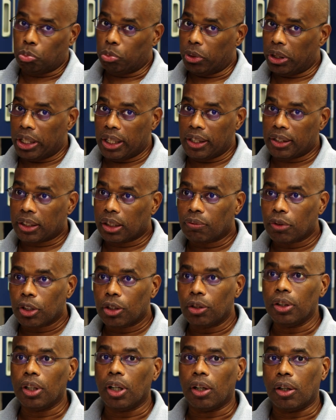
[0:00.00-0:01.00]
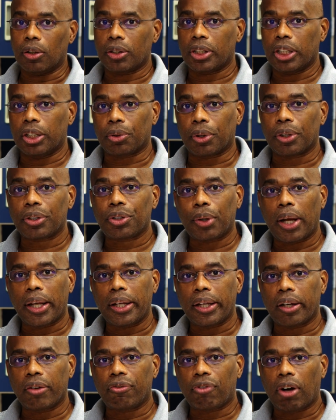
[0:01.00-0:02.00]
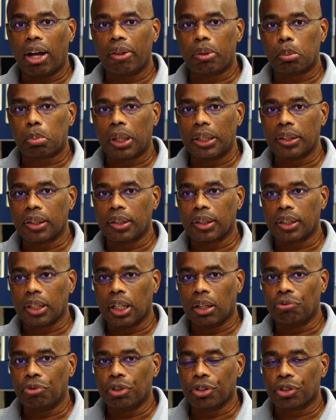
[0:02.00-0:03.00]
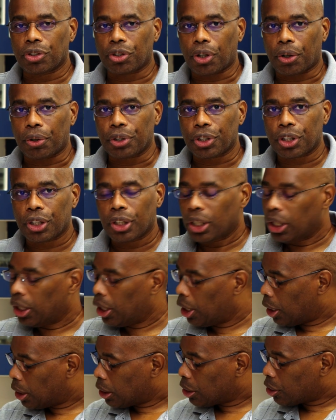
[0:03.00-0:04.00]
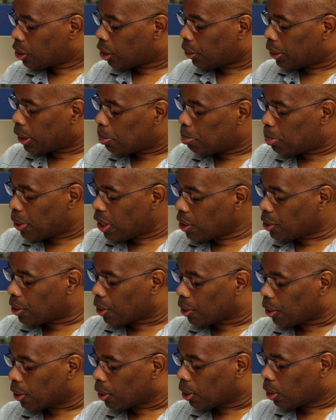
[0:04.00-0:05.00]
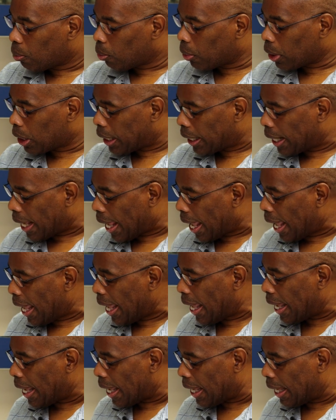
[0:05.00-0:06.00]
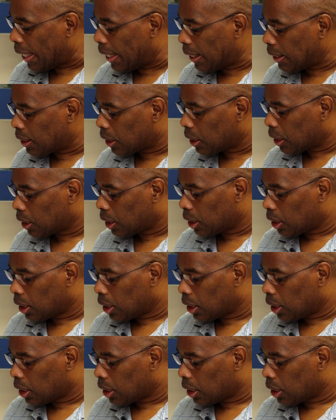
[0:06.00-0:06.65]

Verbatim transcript: we need some Lugol's in order to identify the presence of the starch. So in a beaker, we're going to add